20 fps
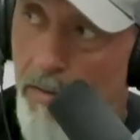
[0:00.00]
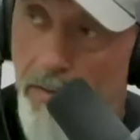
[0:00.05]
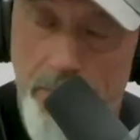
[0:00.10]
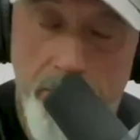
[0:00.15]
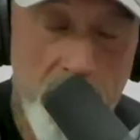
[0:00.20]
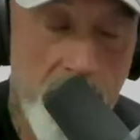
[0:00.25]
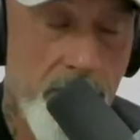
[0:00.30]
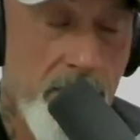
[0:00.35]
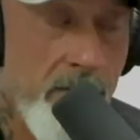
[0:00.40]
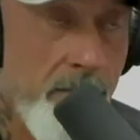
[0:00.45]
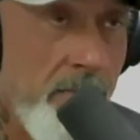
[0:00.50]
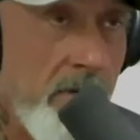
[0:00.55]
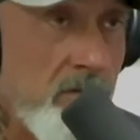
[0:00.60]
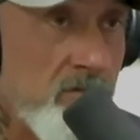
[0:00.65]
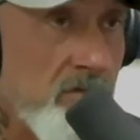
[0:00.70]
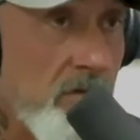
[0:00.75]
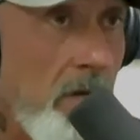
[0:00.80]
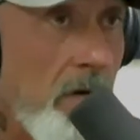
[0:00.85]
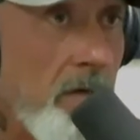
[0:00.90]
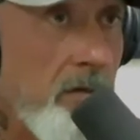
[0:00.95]
You put them in
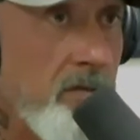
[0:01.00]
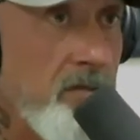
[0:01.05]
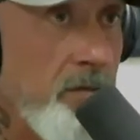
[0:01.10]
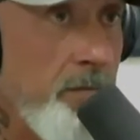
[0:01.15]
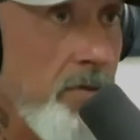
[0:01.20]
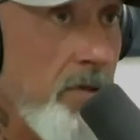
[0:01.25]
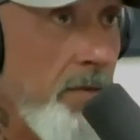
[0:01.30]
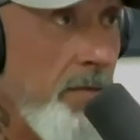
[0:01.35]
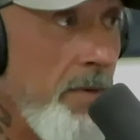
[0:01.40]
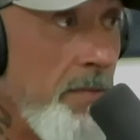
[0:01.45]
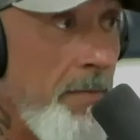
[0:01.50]
martial arts, you put them in